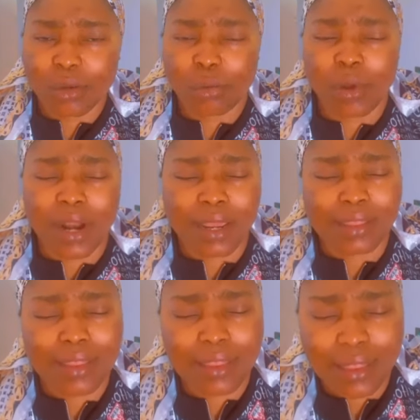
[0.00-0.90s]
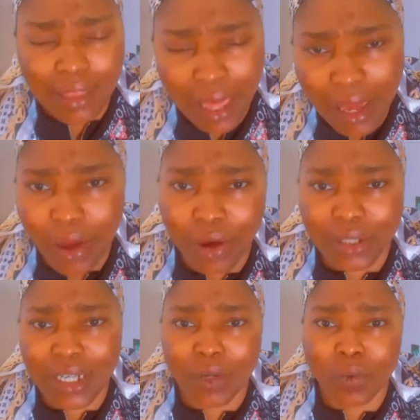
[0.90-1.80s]
But I thank
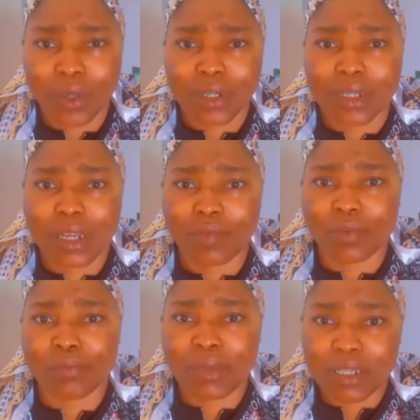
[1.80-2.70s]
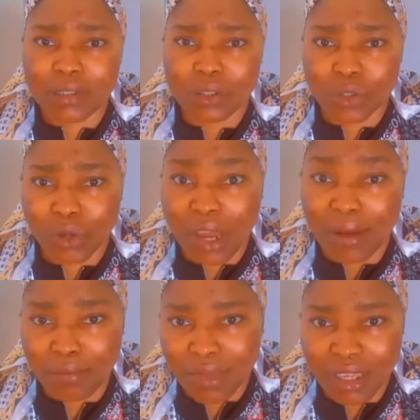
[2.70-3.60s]
God that what the devil means to
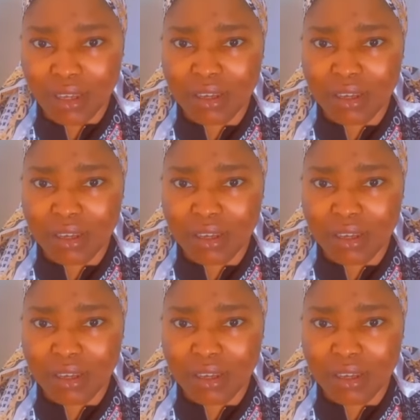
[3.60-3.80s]
harm me,